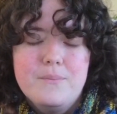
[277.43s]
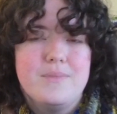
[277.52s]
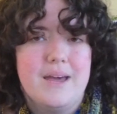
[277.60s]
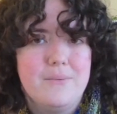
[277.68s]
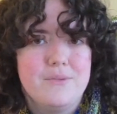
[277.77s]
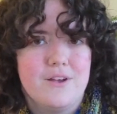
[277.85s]

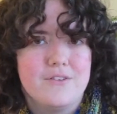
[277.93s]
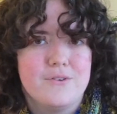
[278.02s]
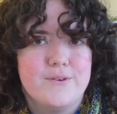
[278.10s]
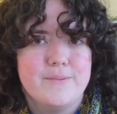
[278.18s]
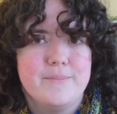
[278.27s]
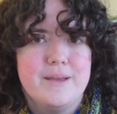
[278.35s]
that was also
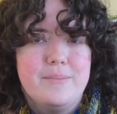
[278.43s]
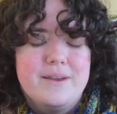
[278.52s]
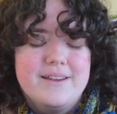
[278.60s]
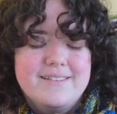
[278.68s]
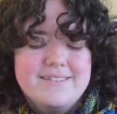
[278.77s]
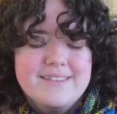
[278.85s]
on me
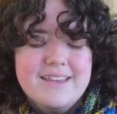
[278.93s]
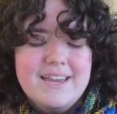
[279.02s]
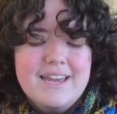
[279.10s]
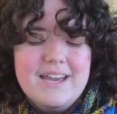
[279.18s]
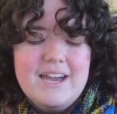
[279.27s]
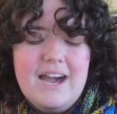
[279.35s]
because
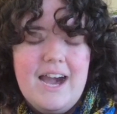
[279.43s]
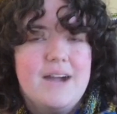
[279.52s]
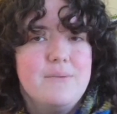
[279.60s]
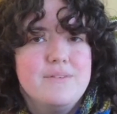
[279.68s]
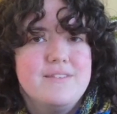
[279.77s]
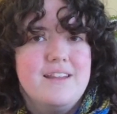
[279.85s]

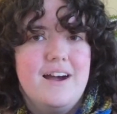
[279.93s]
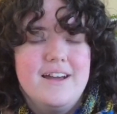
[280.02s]
I just